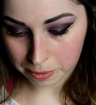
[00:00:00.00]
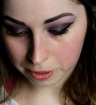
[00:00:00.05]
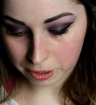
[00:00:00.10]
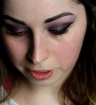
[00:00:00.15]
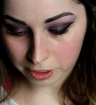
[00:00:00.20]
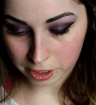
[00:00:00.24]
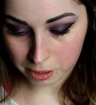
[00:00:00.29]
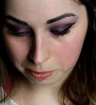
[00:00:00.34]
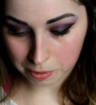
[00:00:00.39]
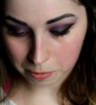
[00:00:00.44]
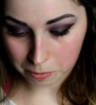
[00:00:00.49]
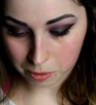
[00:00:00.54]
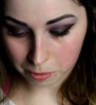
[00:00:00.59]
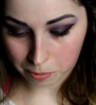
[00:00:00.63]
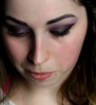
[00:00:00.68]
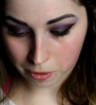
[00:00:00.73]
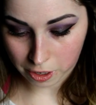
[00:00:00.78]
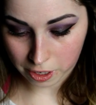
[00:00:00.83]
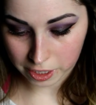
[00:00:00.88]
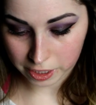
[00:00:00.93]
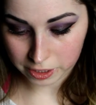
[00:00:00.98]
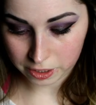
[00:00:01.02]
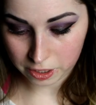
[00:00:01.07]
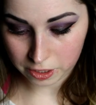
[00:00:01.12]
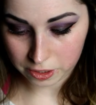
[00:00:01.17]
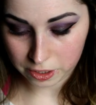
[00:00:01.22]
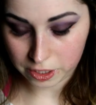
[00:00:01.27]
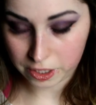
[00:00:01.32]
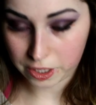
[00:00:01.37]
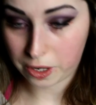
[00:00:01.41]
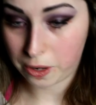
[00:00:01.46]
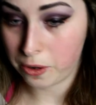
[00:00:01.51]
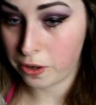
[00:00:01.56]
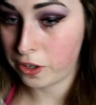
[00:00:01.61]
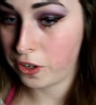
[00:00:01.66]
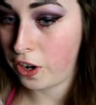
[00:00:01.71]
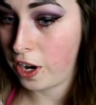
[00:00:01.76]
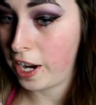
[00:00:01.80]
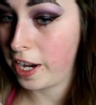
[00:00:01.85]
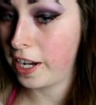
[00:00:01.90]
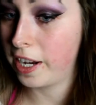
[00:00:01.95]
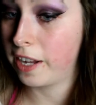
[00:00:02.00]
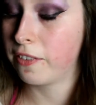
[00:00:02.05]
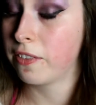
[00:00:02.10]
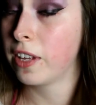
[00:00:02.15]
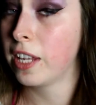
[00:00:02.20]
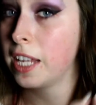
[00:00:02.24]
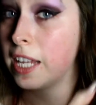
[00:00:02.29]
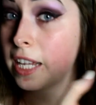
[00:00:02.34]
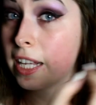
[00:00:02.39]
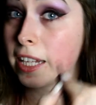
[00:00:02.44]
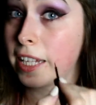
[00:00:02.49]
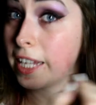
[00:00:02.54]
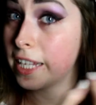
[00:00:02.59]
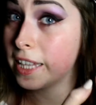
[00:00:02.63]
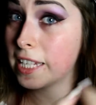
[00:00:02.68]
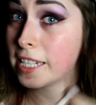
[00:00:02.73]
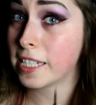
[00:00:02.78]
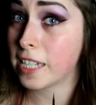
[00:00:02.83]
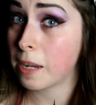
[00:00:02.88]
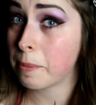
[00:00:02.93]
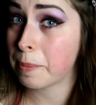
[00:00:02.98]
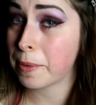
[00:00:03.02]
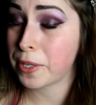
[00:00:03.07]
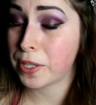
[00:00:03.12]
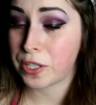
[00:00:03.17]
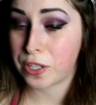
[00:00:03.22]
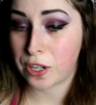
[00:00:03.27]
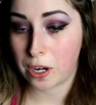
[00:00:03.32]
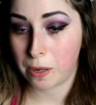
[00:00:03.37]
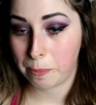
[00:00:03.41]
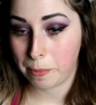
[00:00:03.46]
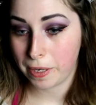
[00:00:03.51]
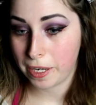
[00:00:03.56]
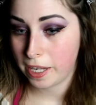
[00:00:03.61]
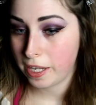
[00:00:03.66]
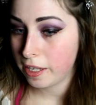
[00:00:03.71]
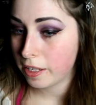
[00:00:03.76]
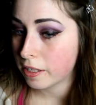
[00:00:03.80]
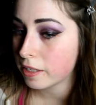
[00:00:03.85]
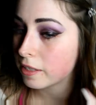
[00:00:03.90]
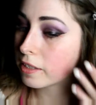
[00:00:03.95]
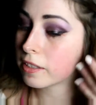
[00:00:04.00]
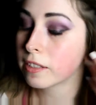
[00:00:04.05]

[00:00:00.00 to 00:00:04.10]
A little bit more product on there to go and kind of clean this up and sharpen it.